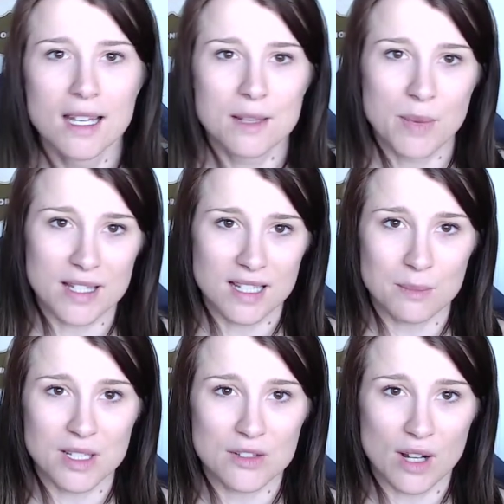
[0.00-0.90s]
Best time
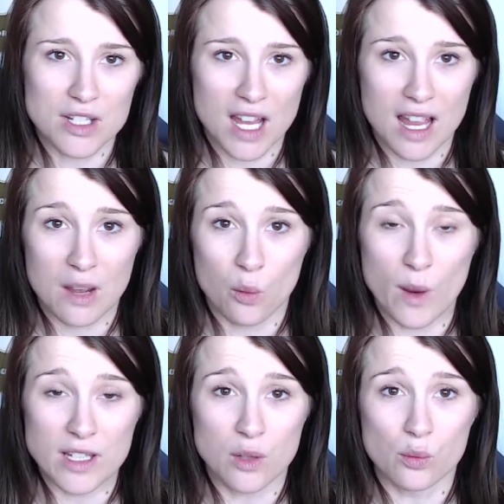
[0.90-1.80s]
to stretch
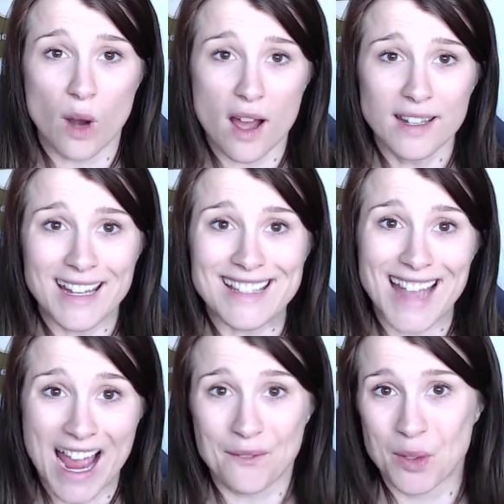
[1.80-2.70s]
when you run is
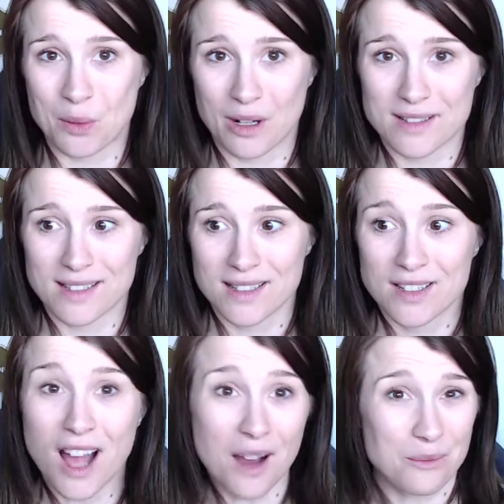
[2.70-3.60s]
afterwards,
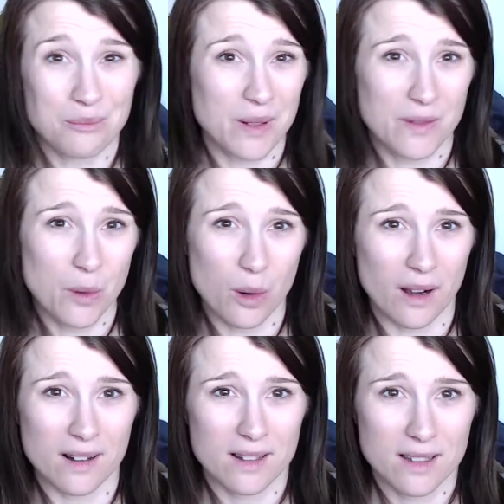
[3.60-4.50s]
not
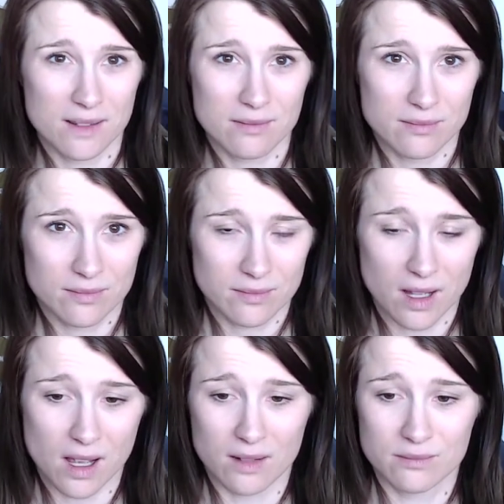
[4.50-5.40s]
before,
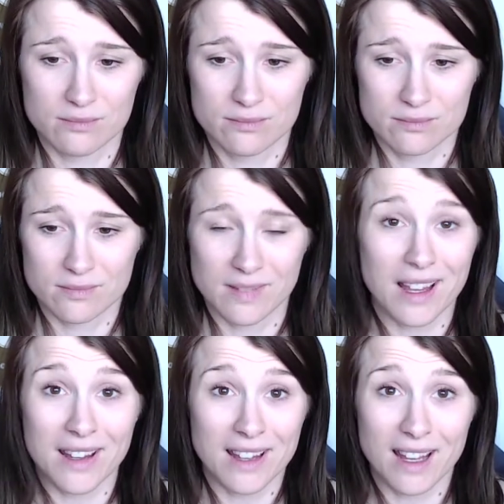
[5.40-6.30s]

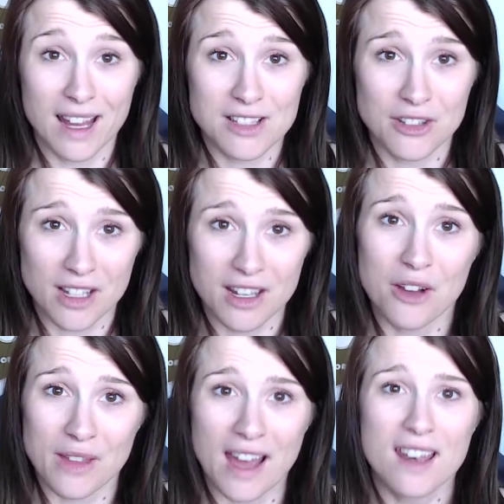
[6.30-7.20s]
in case you didn't
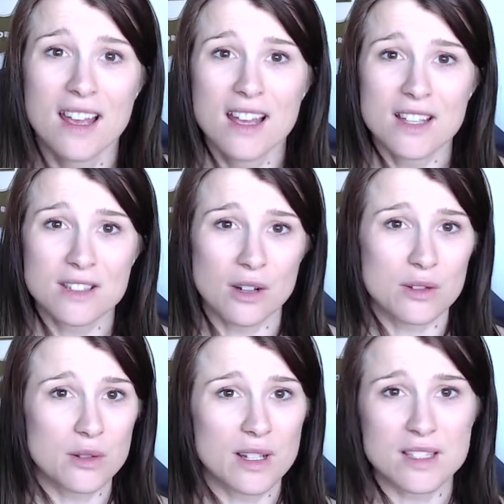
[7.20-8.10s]
know that. So
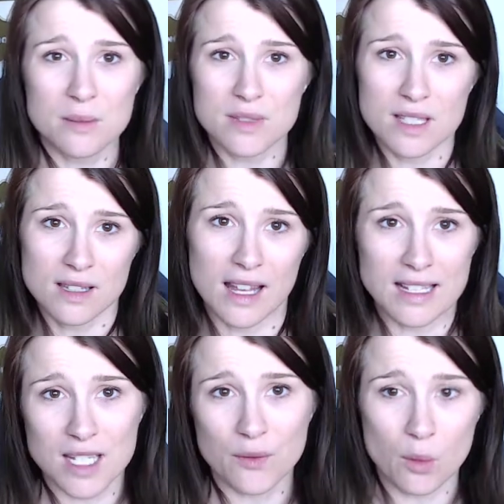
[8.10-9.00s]
doing some
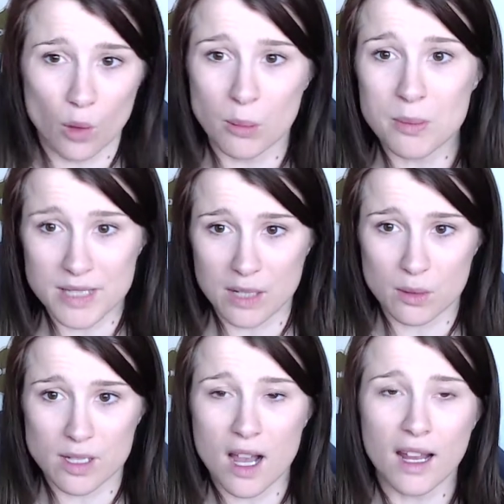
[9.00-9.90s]
like different warm-ups like we're
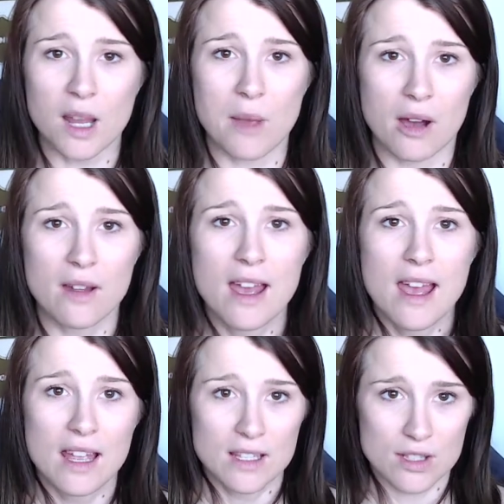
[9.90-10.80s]
talking about,
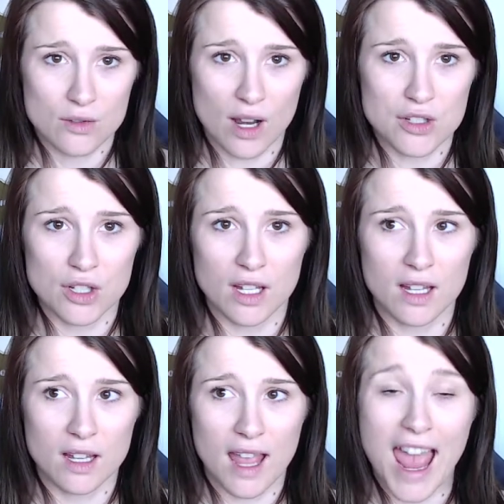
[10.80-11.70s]

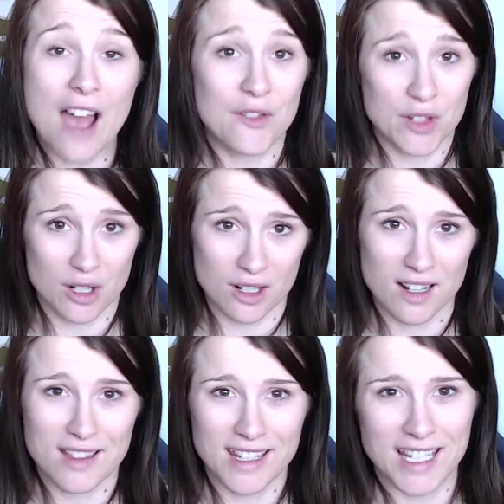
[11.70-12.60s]
stretching after
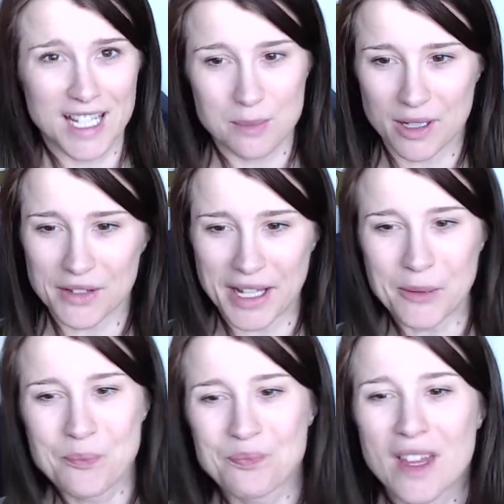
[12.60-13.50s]
the heat
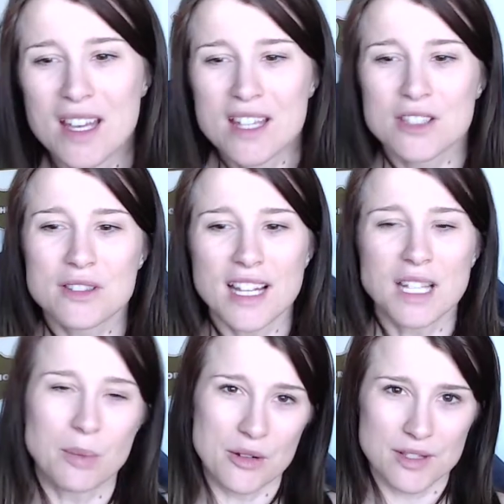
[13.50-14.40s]
building. So
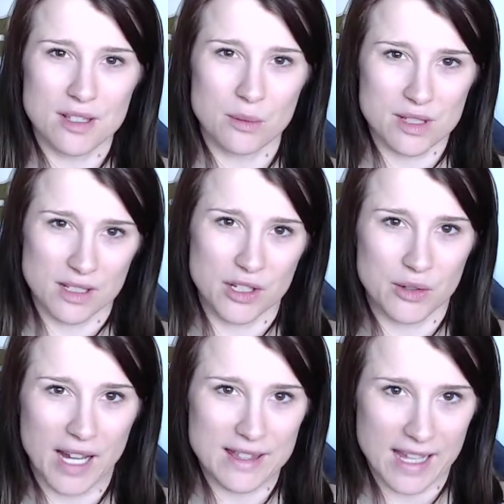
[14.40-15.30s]
standing poses are what's gonna
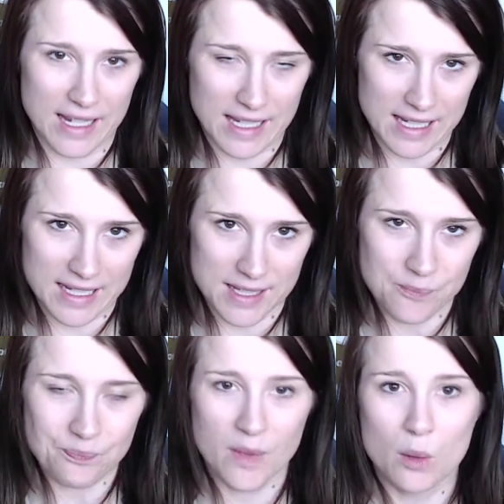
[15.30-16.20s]
create that heat.
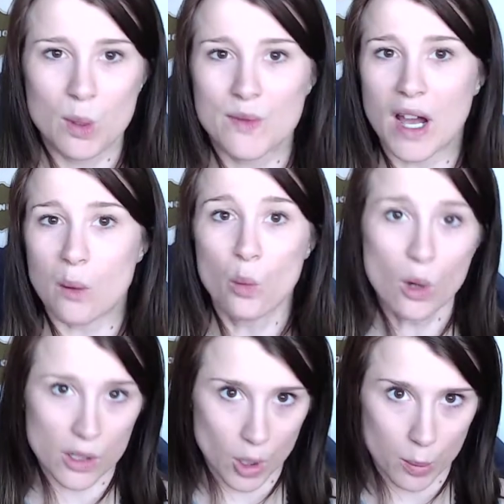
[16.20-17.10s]
We've got
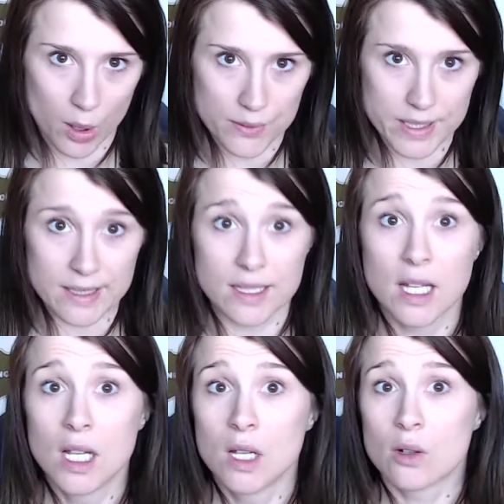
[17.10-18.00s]
warrior poses.
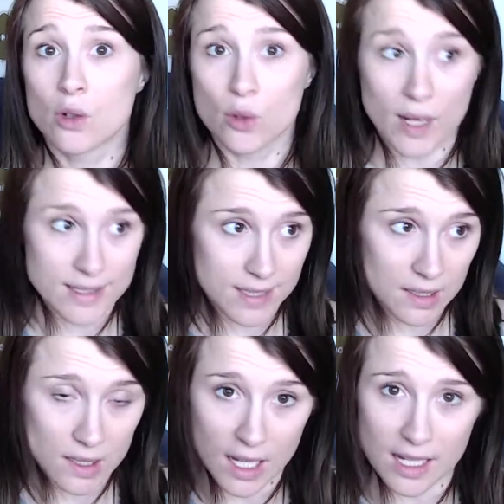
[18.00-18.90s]

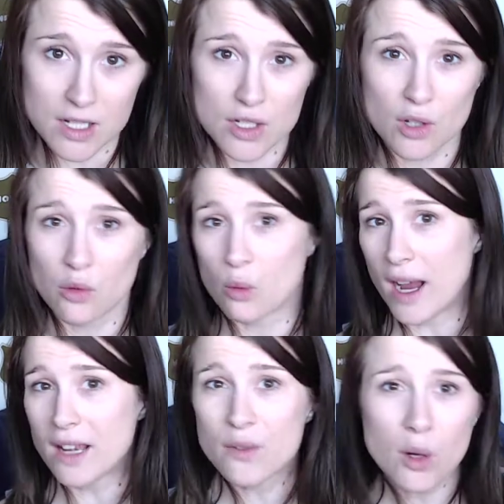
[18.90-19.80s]
Crescent lunge,
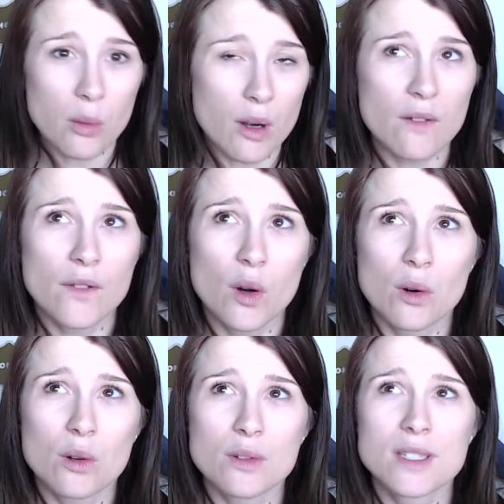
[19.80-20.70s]
wide forward
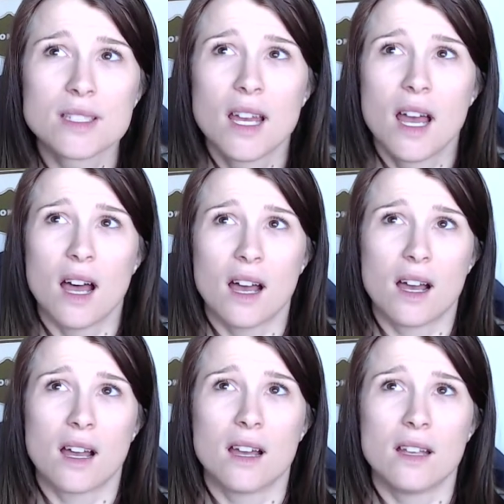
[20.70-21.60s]
folds,
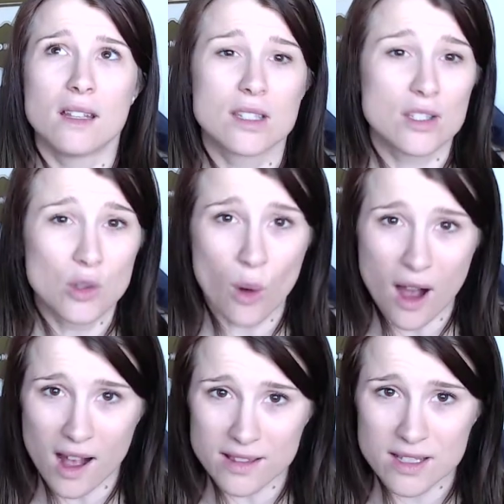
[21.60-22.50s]

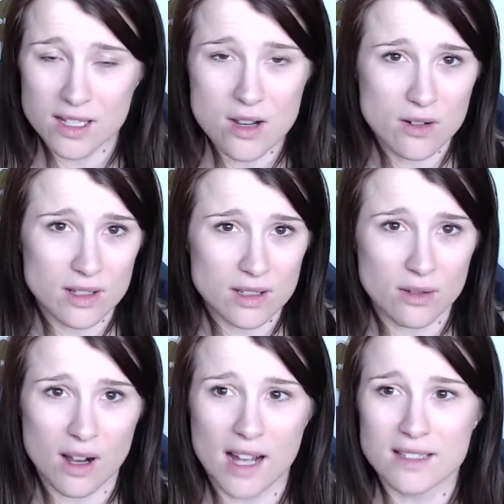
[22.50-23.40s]
squats, yoga
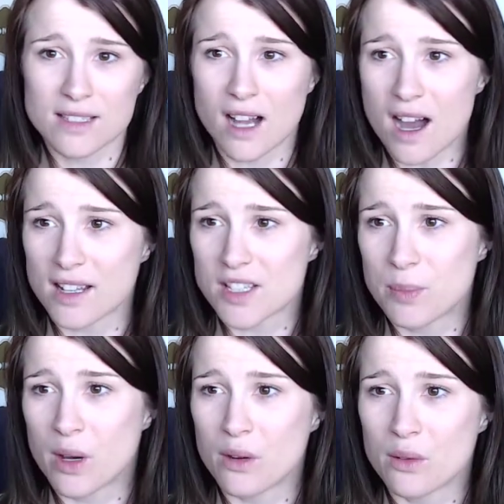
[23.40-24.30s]
squats, goddess
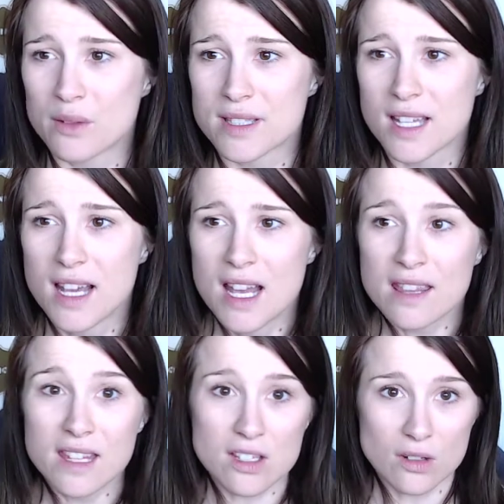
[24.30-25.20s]
pose.
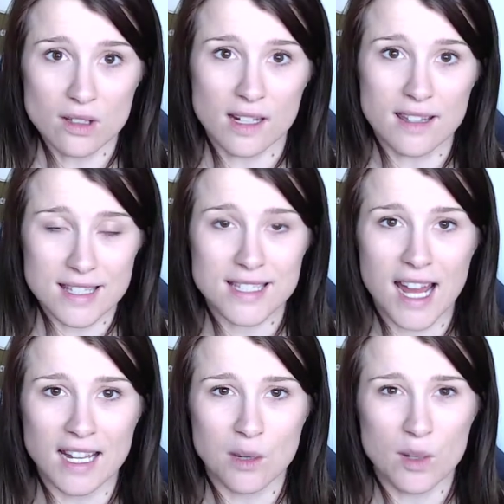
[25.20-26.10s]
These are a lot of the
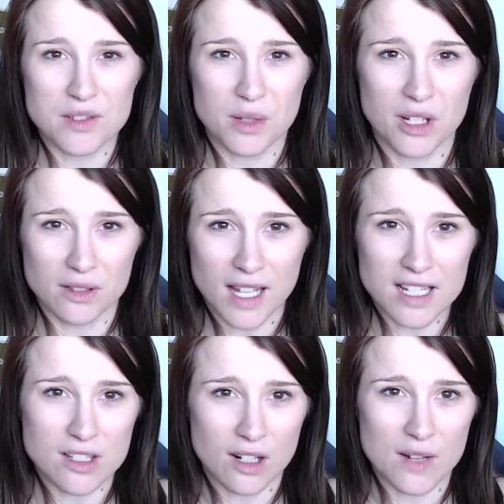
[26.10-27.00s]
standing ones where your
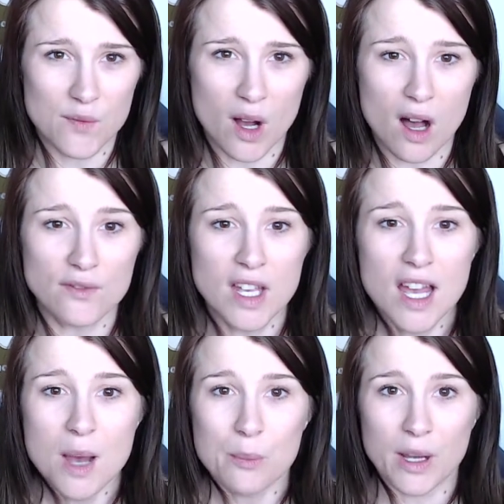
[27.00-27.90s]
legs are involved,
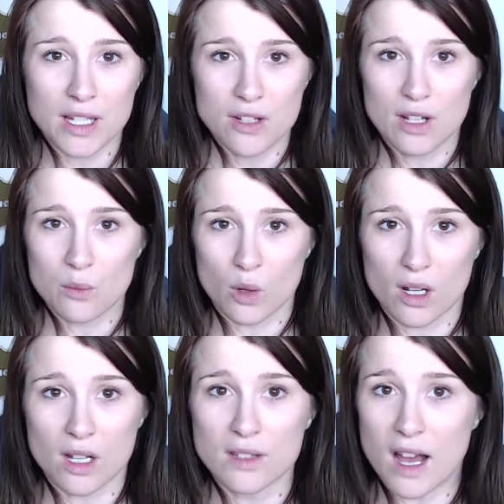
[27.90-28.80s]
but you can work
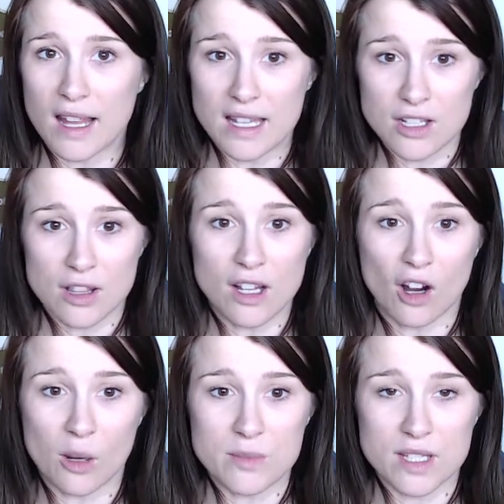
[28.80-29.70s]
a lot into the
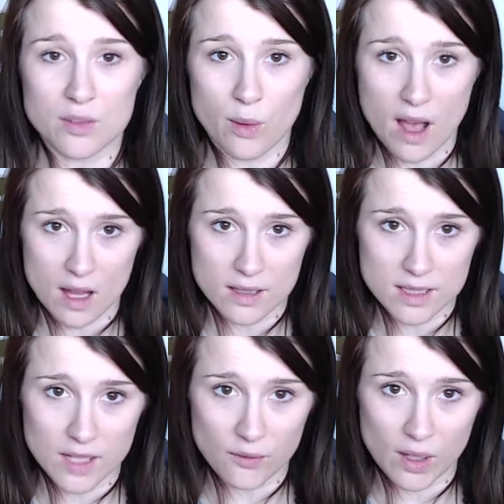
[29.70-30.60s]
arms as well.
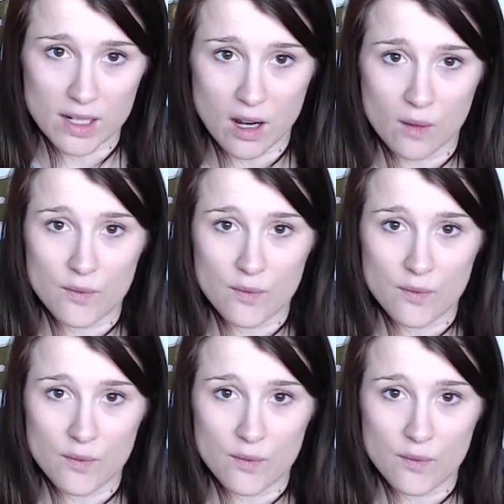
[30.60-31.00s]
Different arm